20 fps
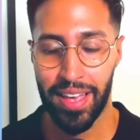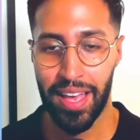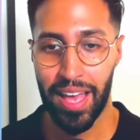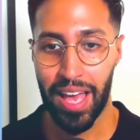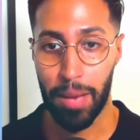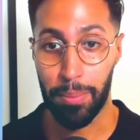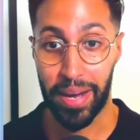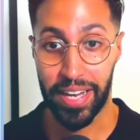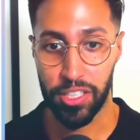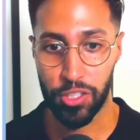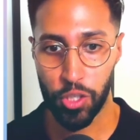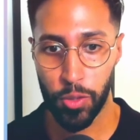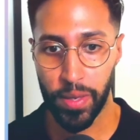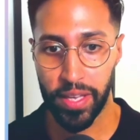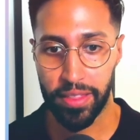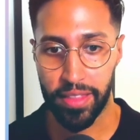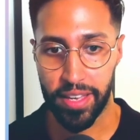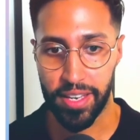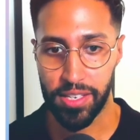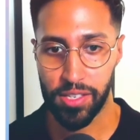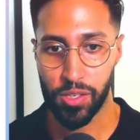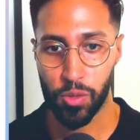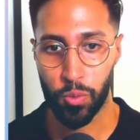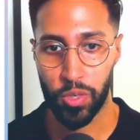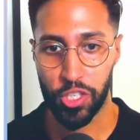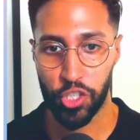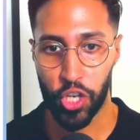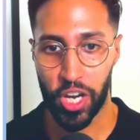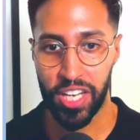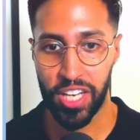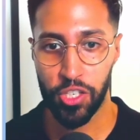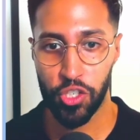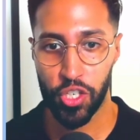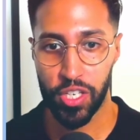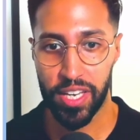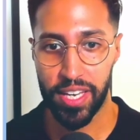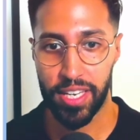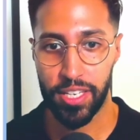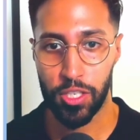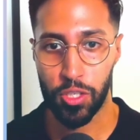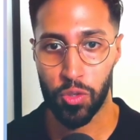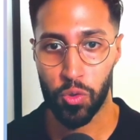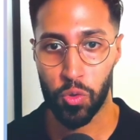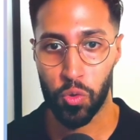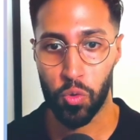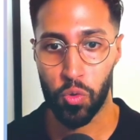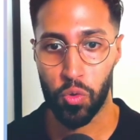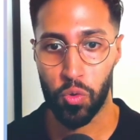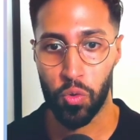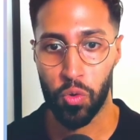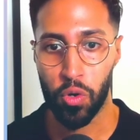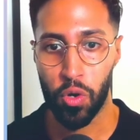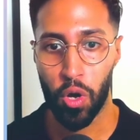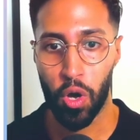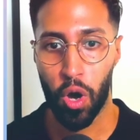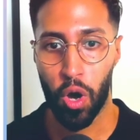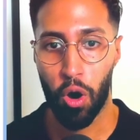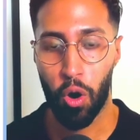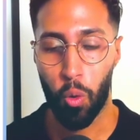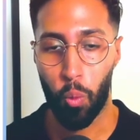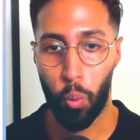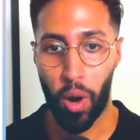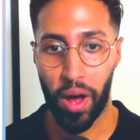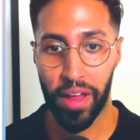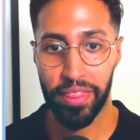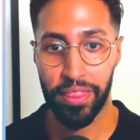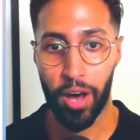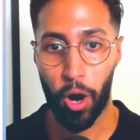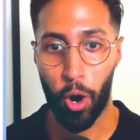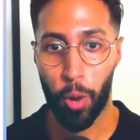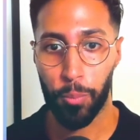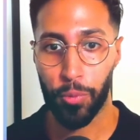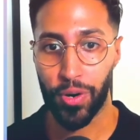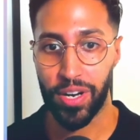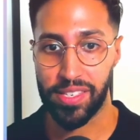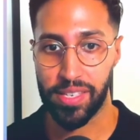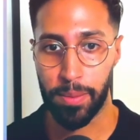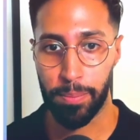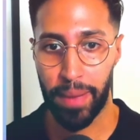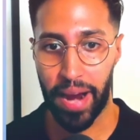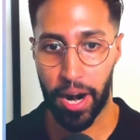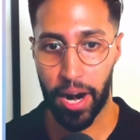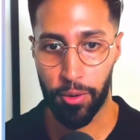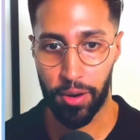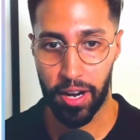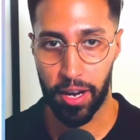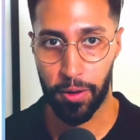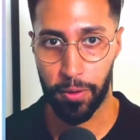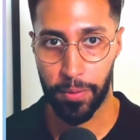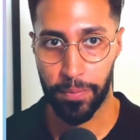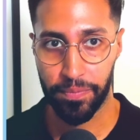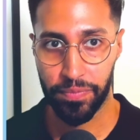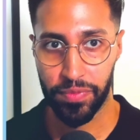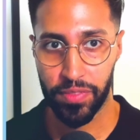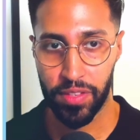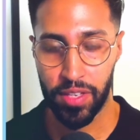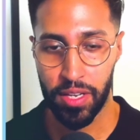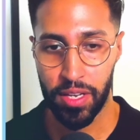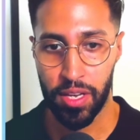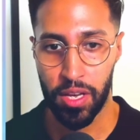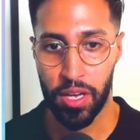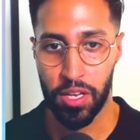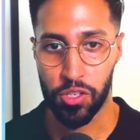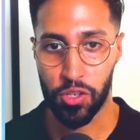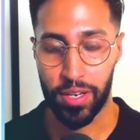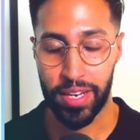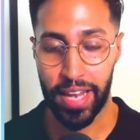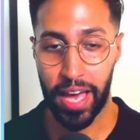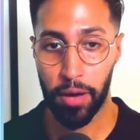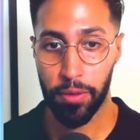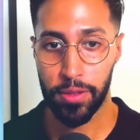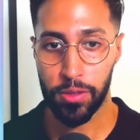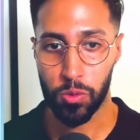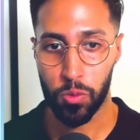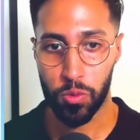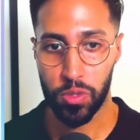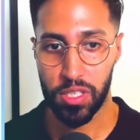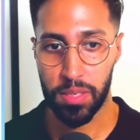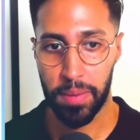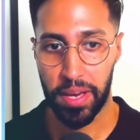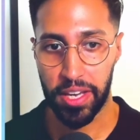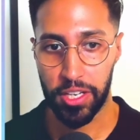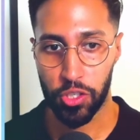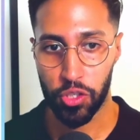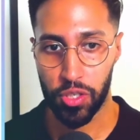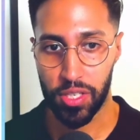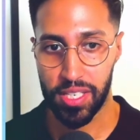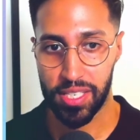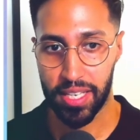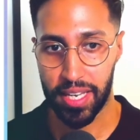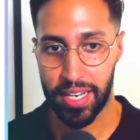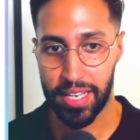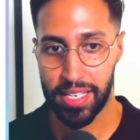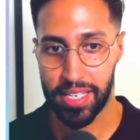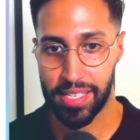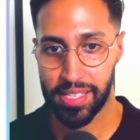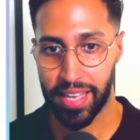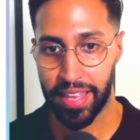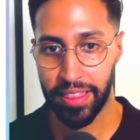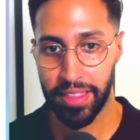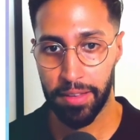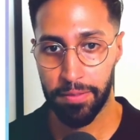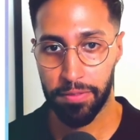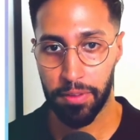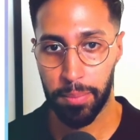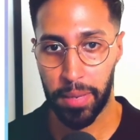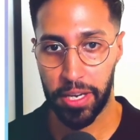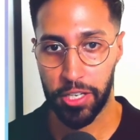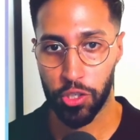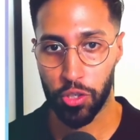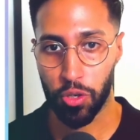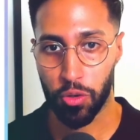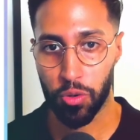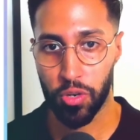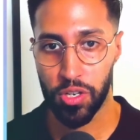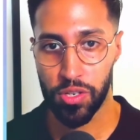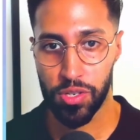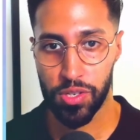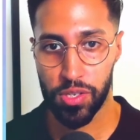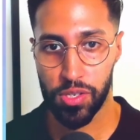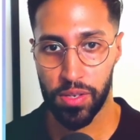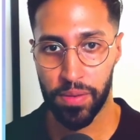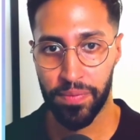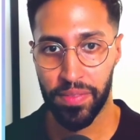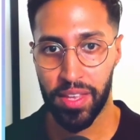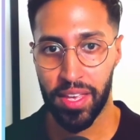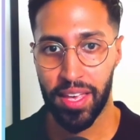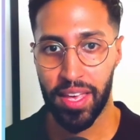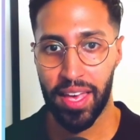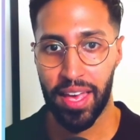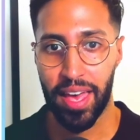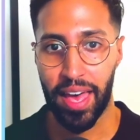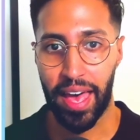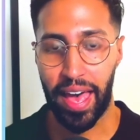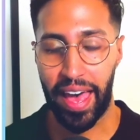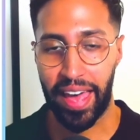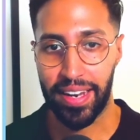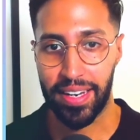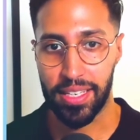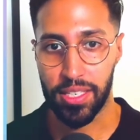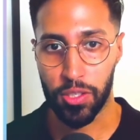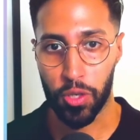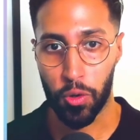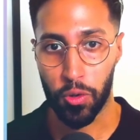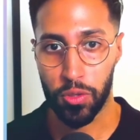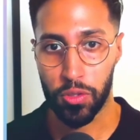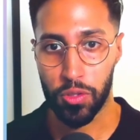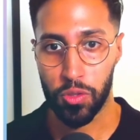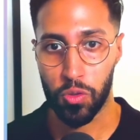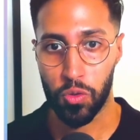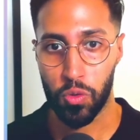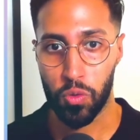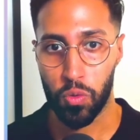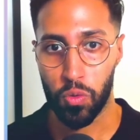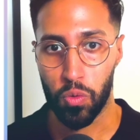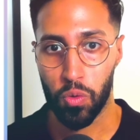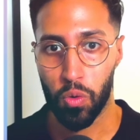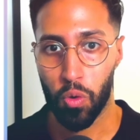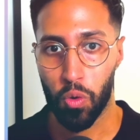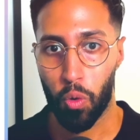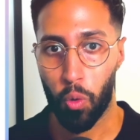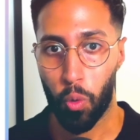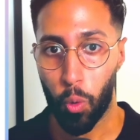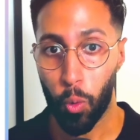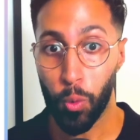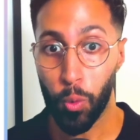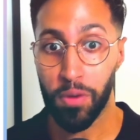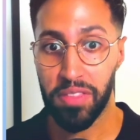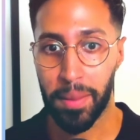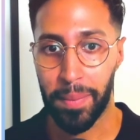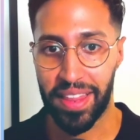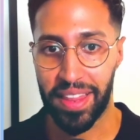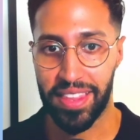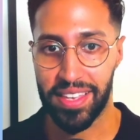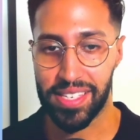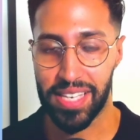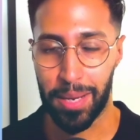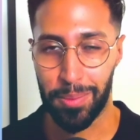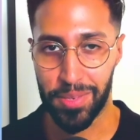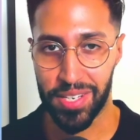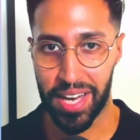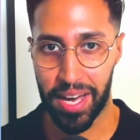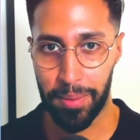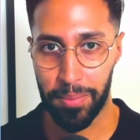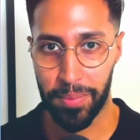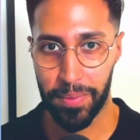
By doing this, we're changing it to one that operates in parallel. So now this automation is going to send the information across, and it's going to do all of them at the same time.